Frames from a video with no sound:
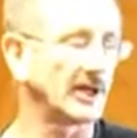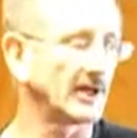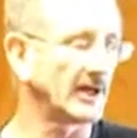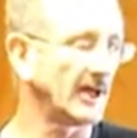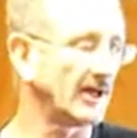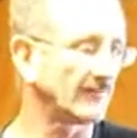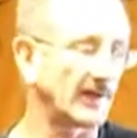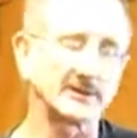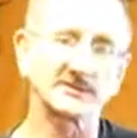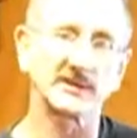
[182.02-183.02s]
it out,
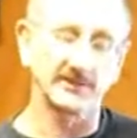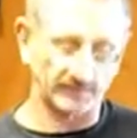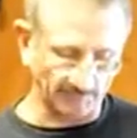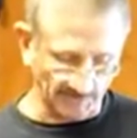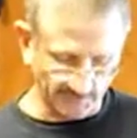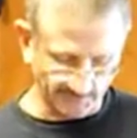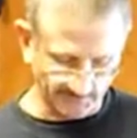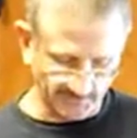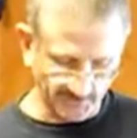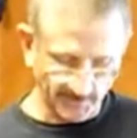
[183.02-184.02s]
things will go smoother.
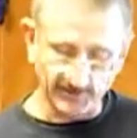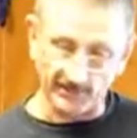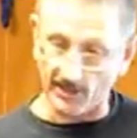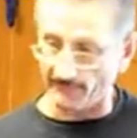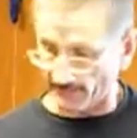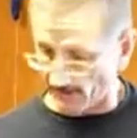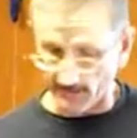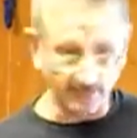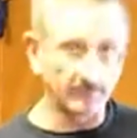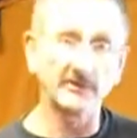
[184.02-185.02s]
You never
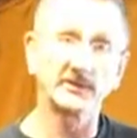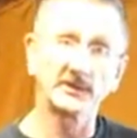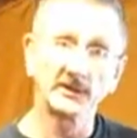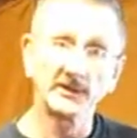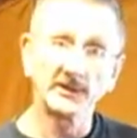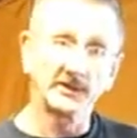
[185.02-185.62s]
know when a